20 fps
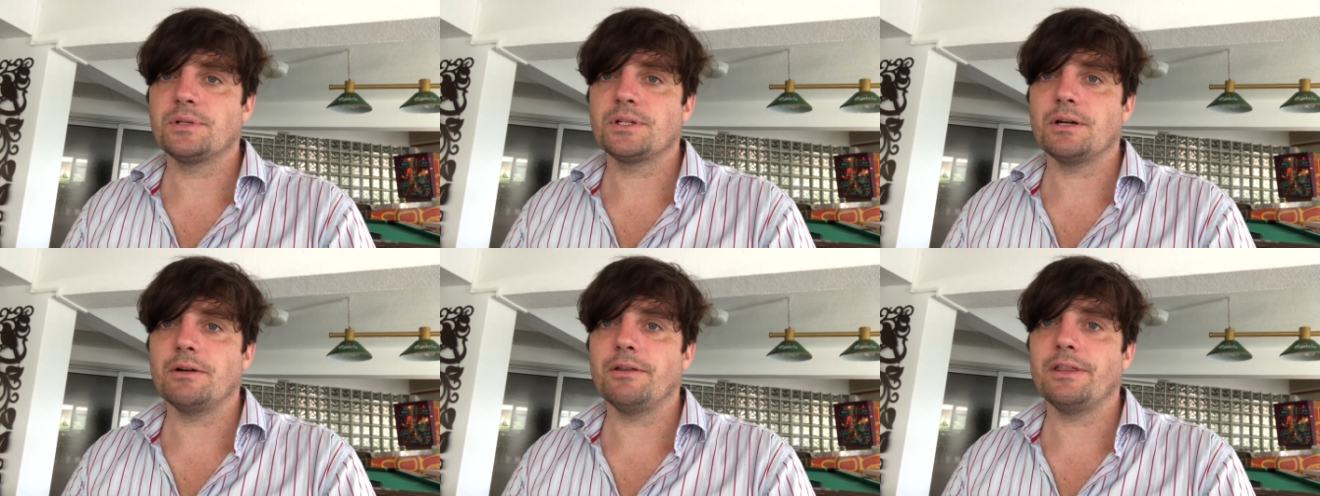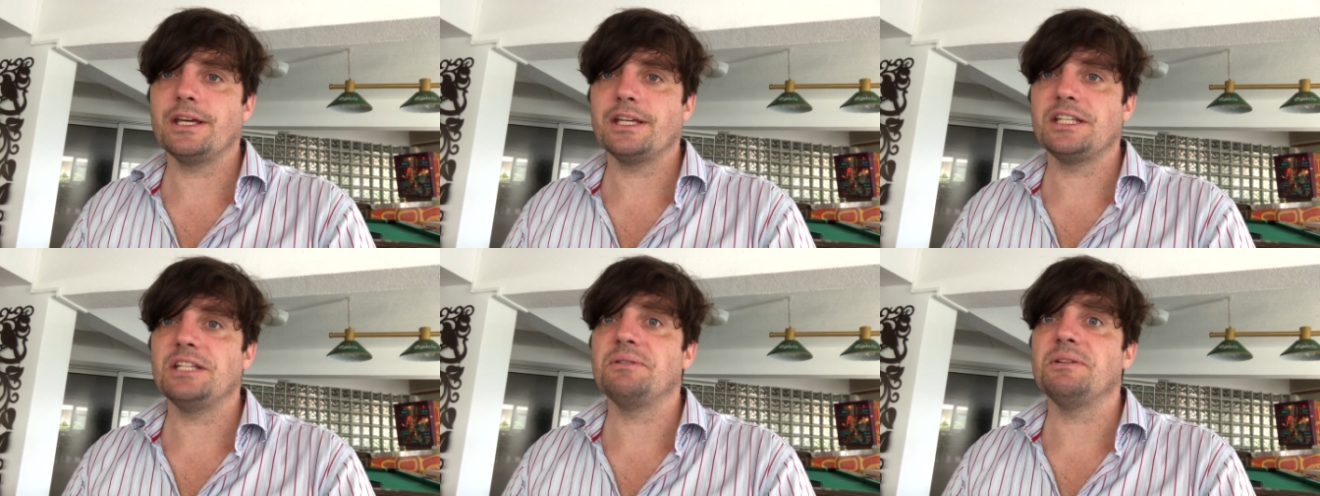so he
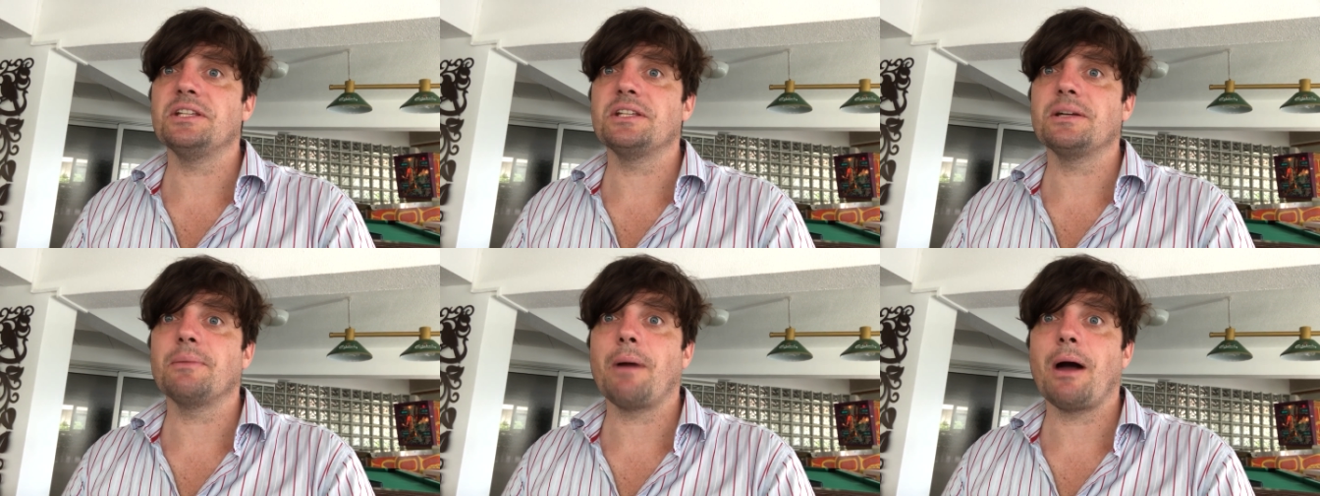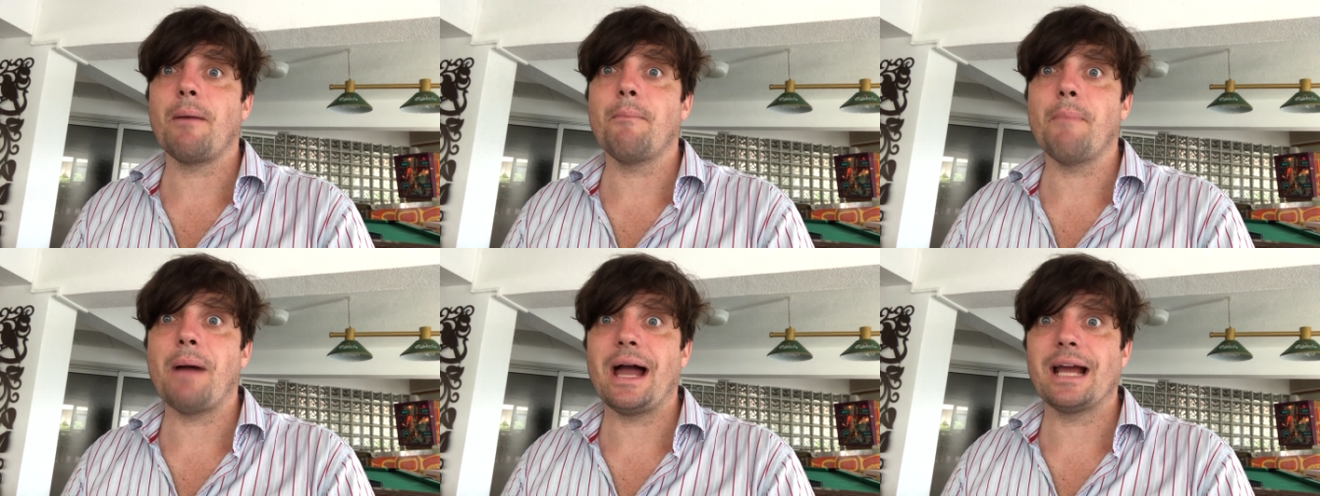thinks he's
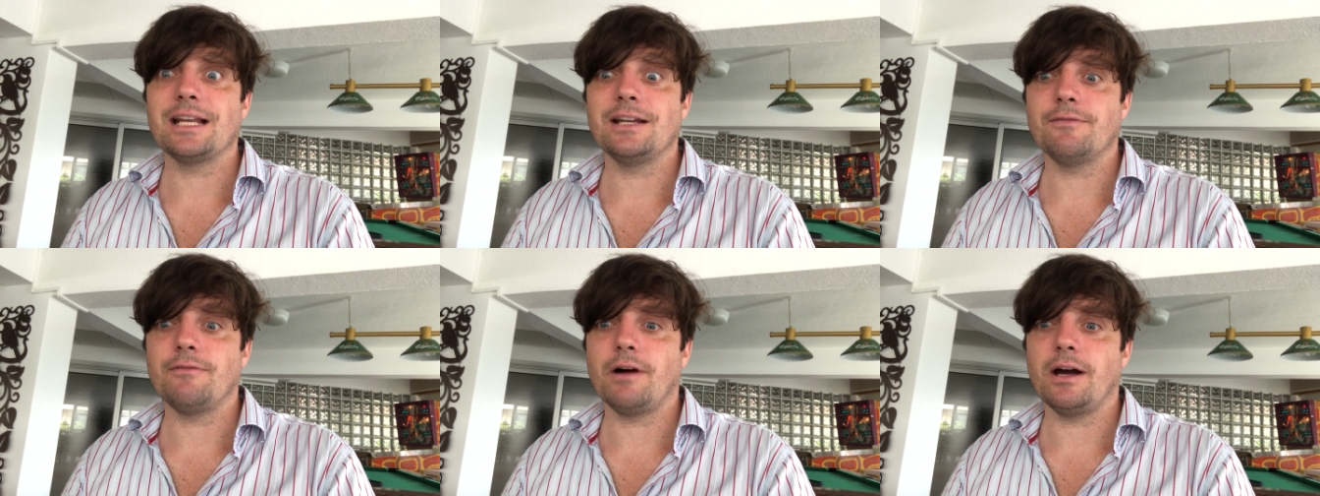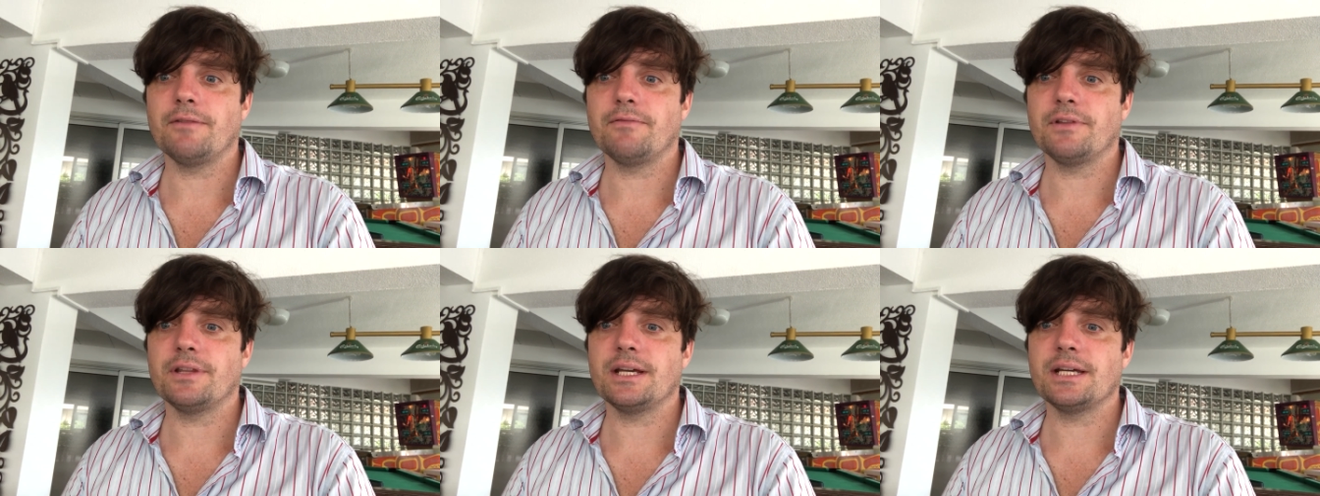somehow
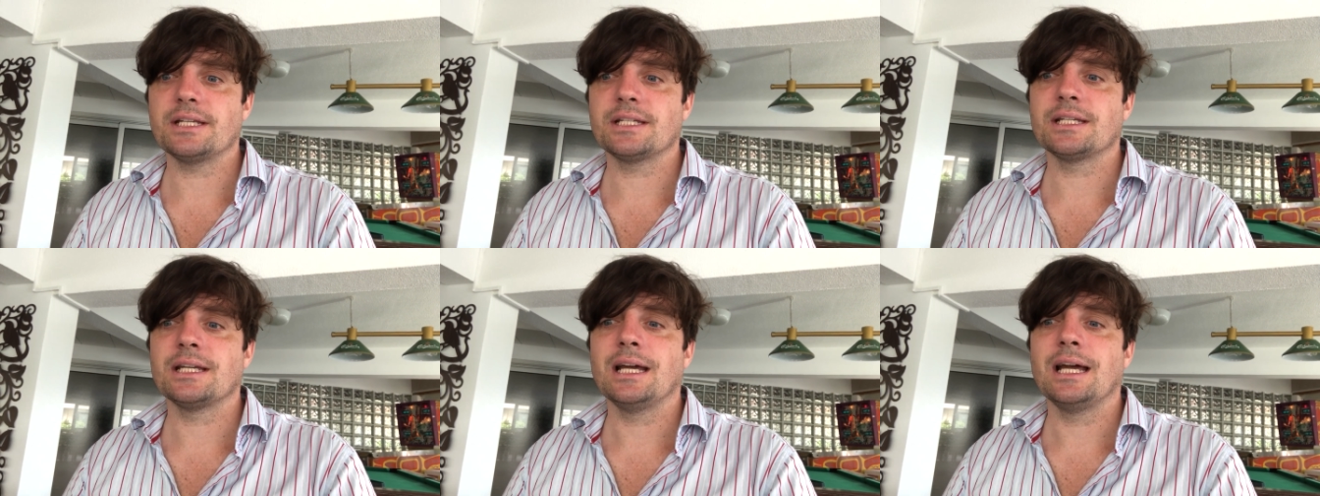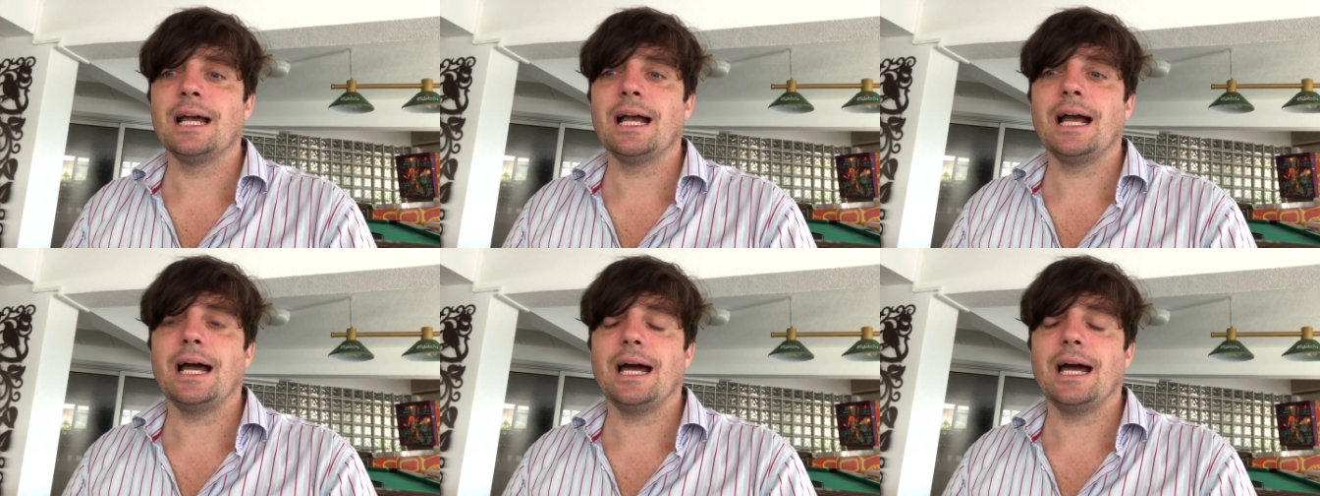magnified for this.
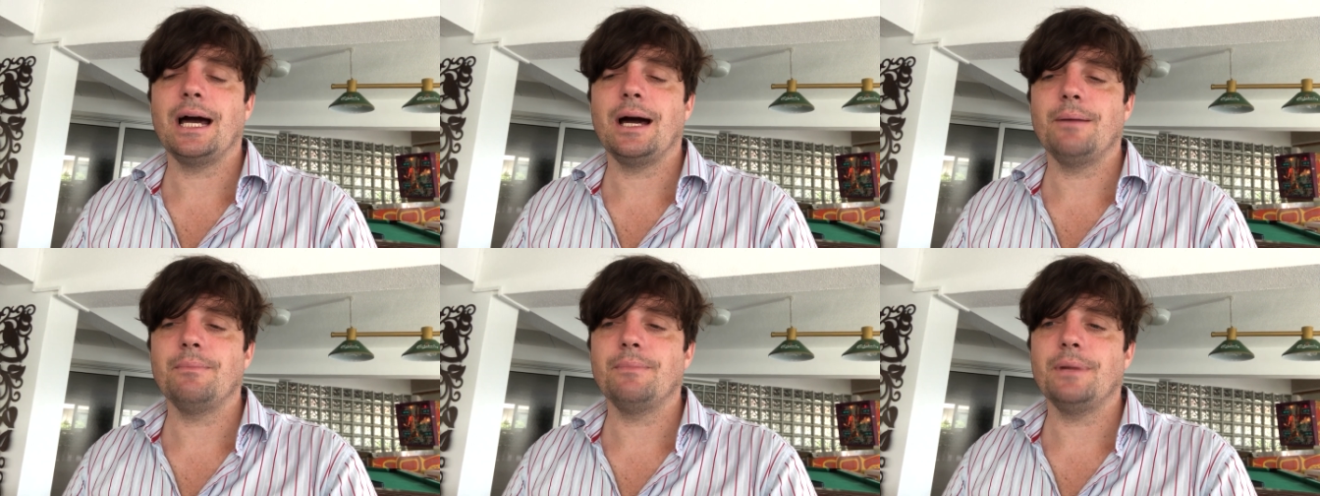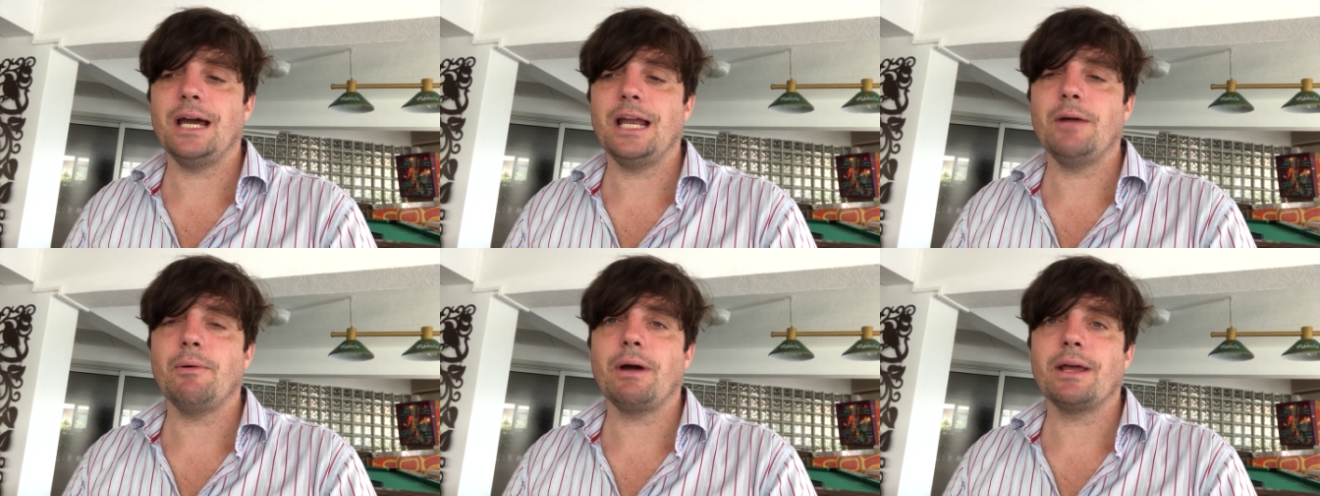Um,
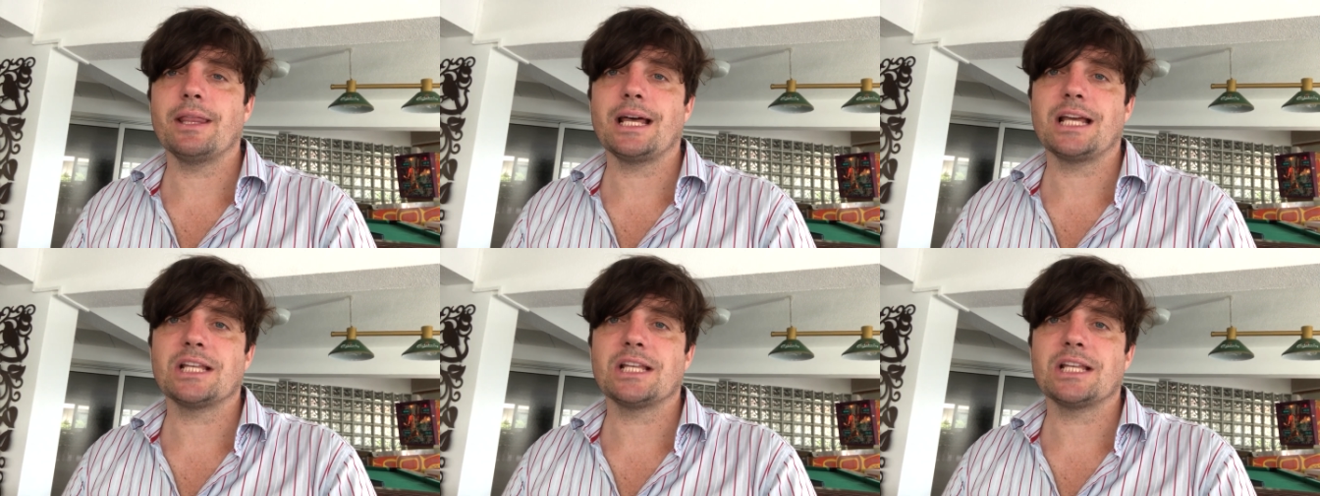anyway,